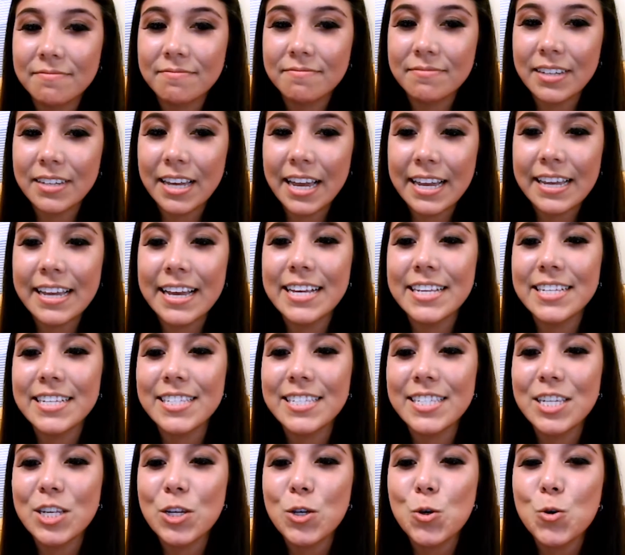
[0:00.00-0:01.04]
And
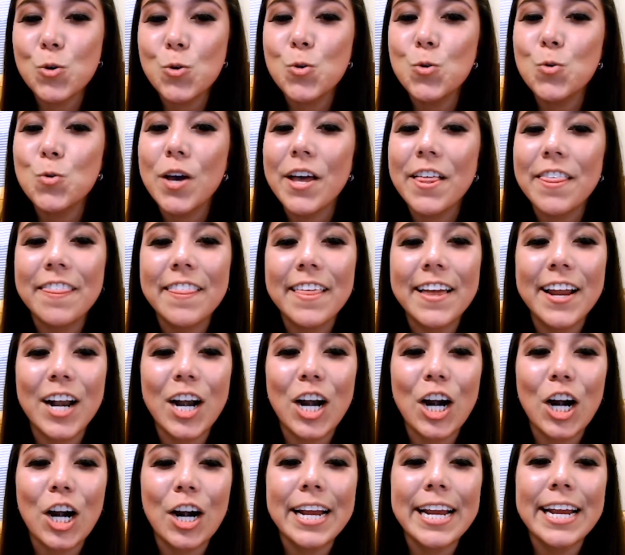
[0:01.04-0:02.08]
guess who
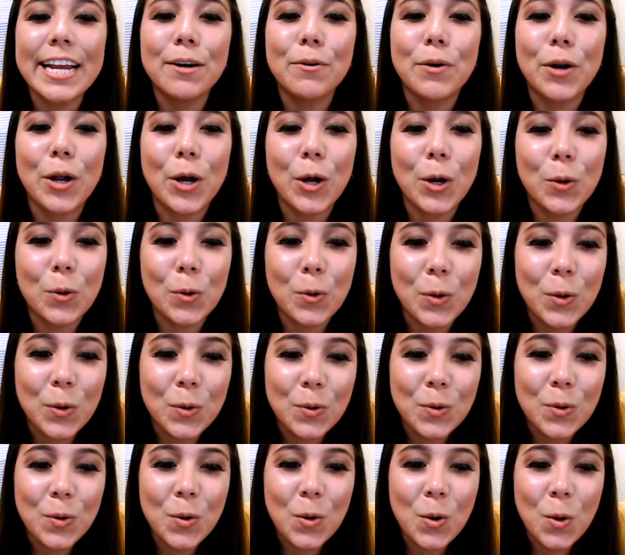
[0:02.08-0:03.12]
their hero
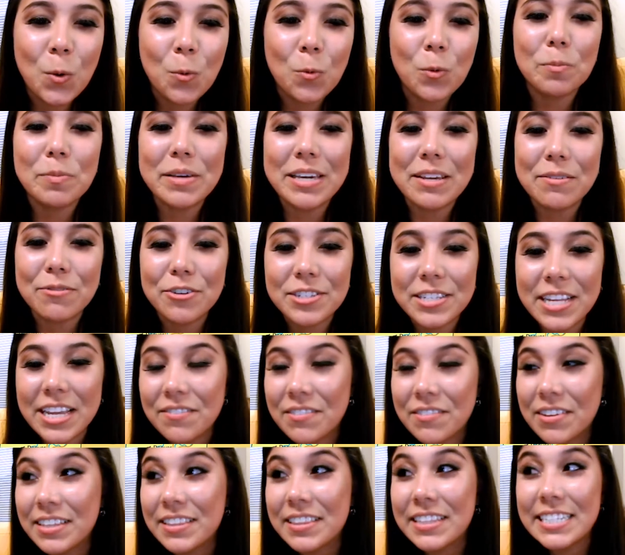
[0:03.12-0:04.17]
will be for
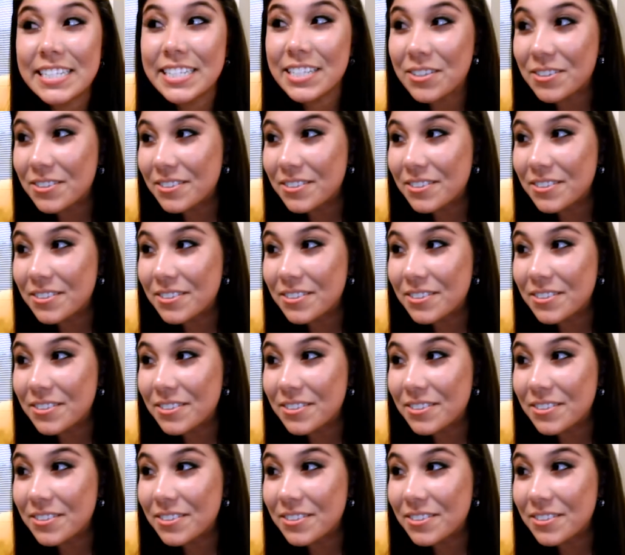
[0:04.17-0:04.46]
saving the deal?